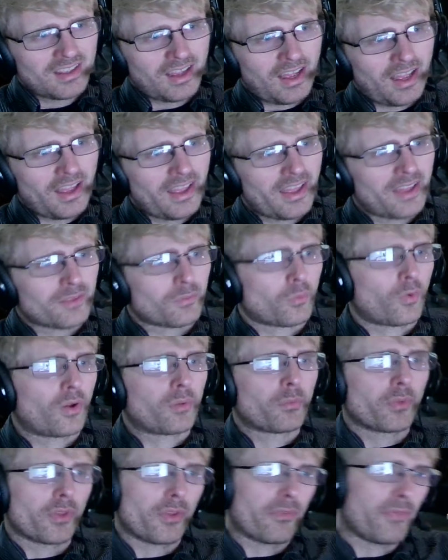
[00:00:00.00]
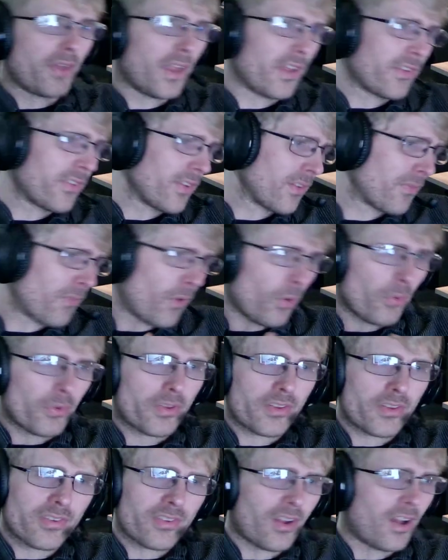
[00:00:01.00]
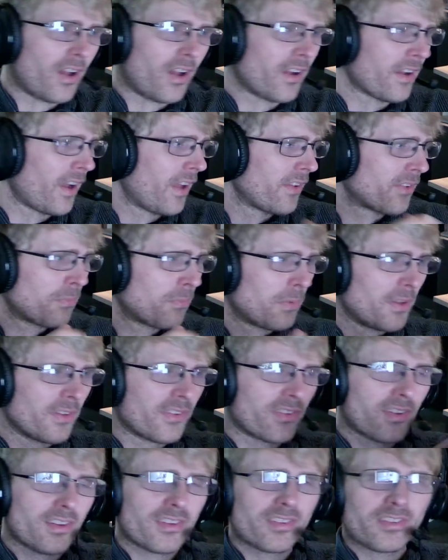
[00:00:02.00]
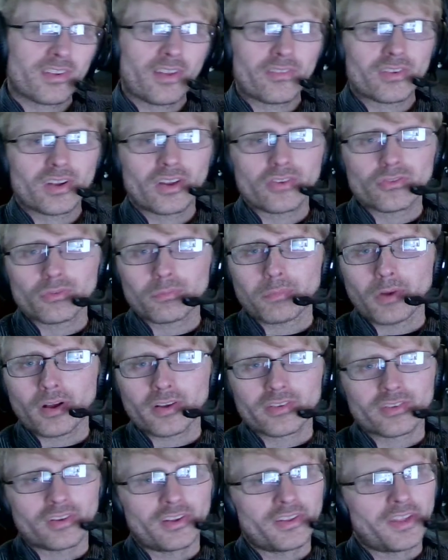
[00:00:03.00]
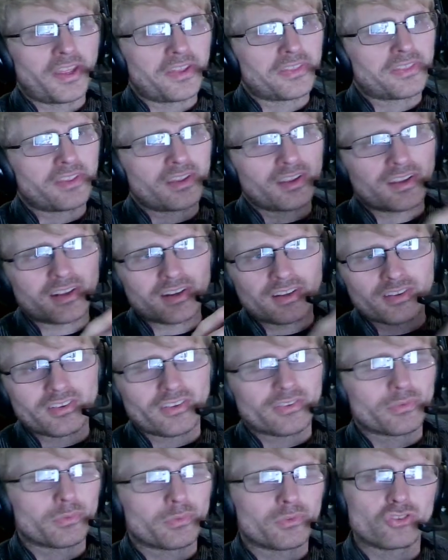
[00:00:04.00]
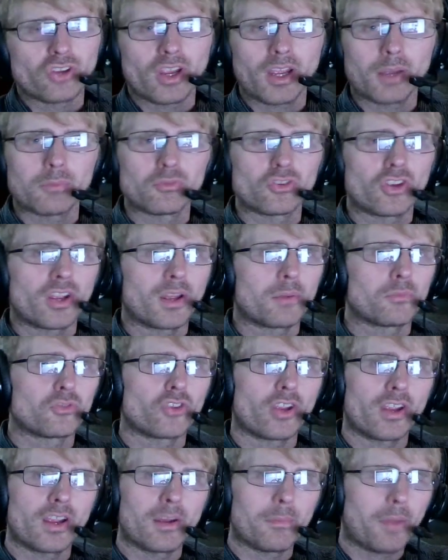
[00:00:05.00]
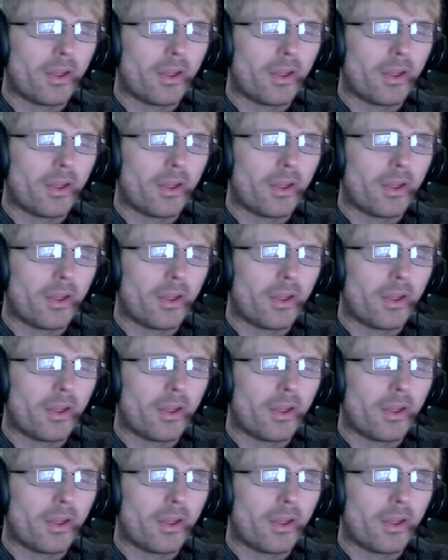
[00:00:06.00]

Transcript: I had one with a fancy folding stock. I'd spent 600-700 bucks on that thing and it just would jam, jam, jam.